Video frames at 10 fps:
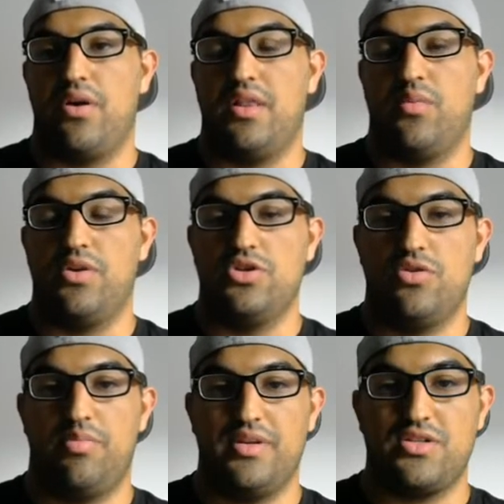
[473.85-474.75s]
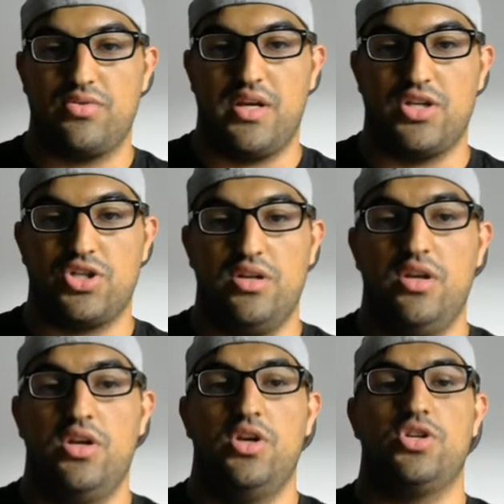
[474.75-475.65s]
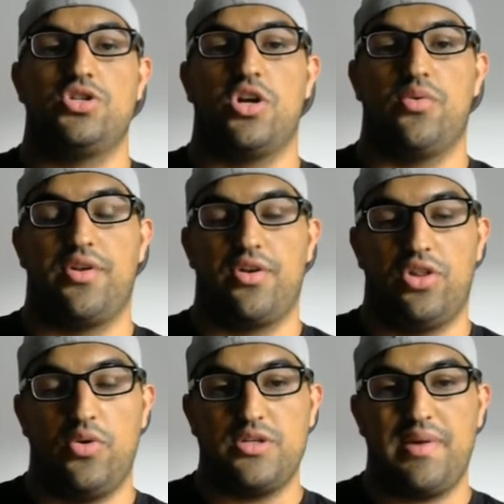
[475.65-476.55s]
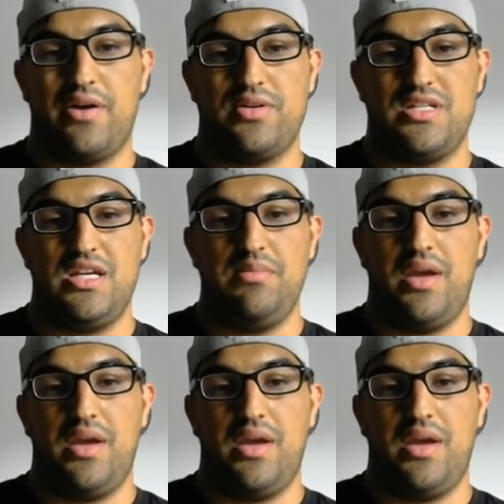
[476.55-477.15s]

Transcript: And then when you do a blitz rotation, start with your lowest power team